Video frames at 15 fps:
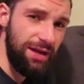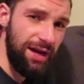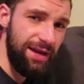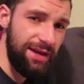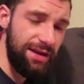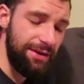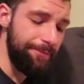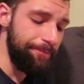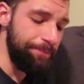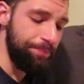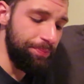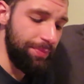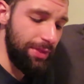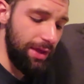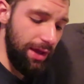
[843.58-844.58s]
diet,
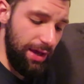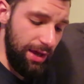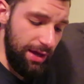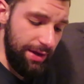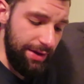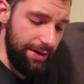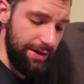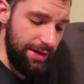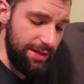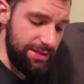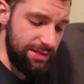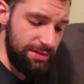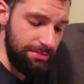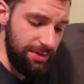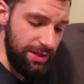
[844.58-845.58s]
and
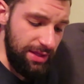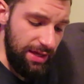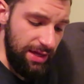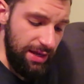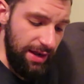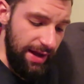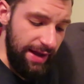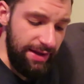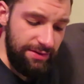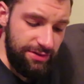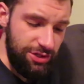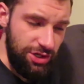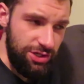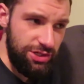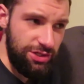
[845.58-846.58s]
it's something that I
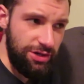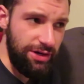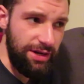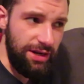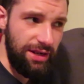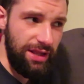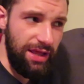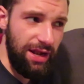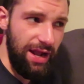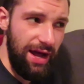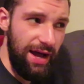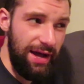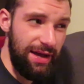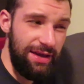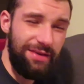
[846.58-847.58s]
just started, that
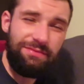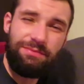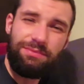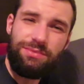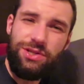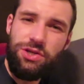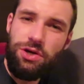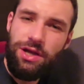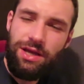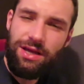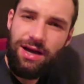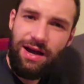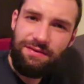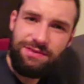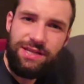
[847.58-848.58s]
I've
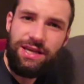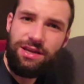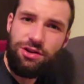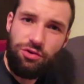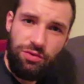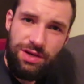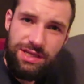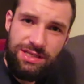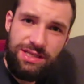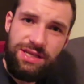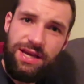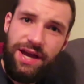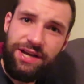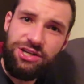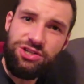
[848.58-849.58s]
taken green
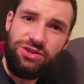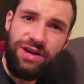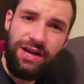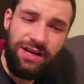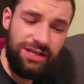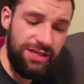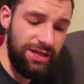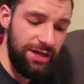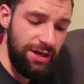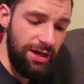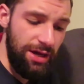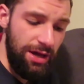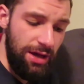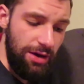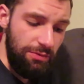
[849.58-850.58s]
tea extract
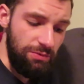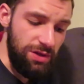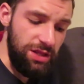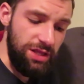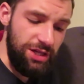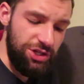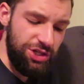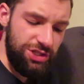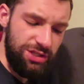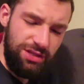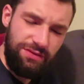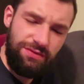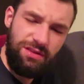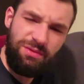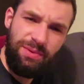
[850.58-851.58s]

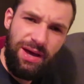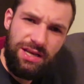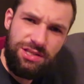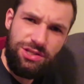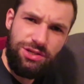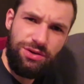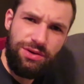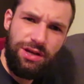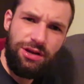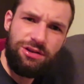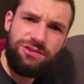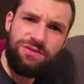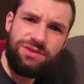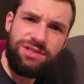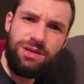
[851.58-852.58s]
religiously for the past 2
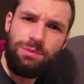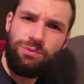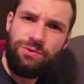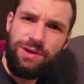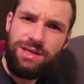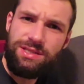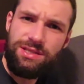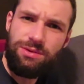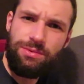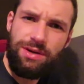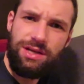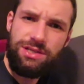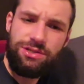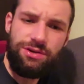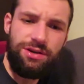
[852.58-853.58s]
years. For some reason, when
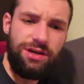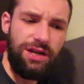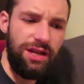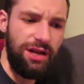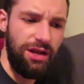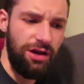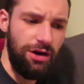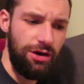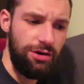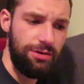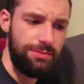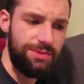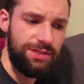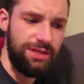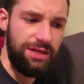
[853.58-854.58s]
I started eating
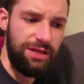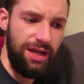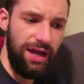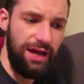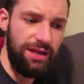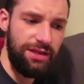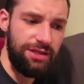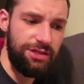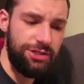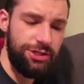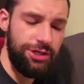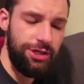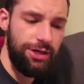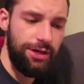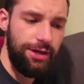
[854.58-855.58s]
carbs in college,